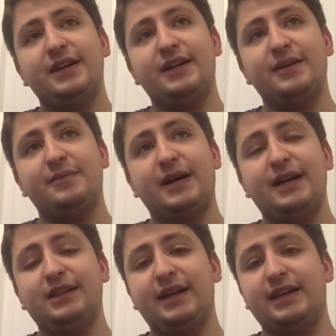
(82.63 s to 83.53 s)

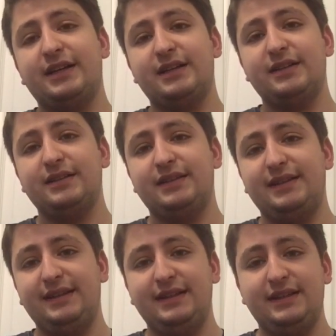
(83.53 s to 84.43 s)
I like
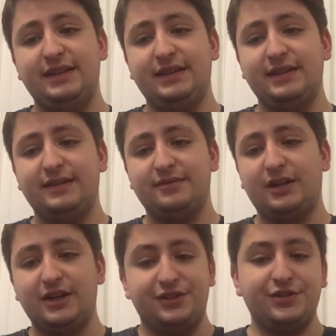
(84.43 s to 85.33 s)
the
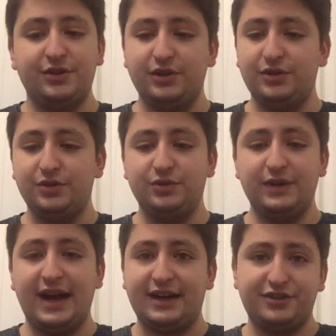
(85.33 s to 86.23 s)
Han
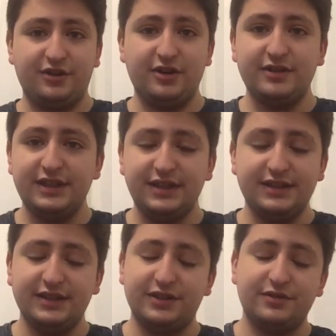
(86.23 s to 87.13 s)
Solo actor. He
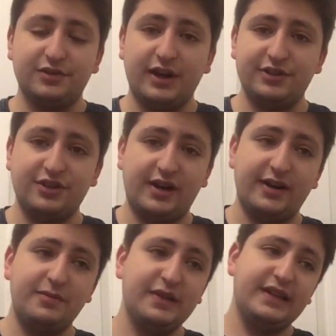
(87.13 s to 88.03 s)
did a great
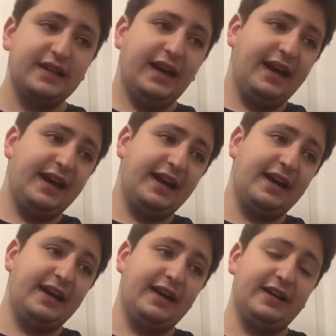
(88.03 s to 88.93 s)
job,
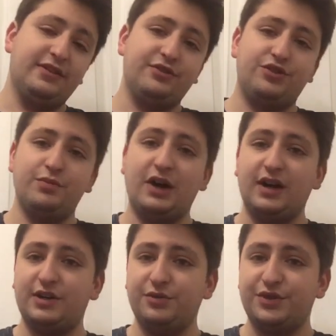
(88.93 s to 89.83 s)
and
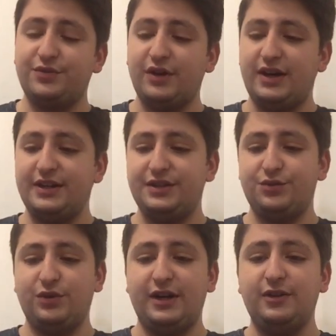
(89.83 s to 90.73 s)
Chewbacca was fun
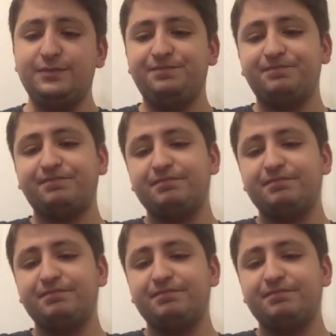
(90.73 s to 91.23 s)
as well.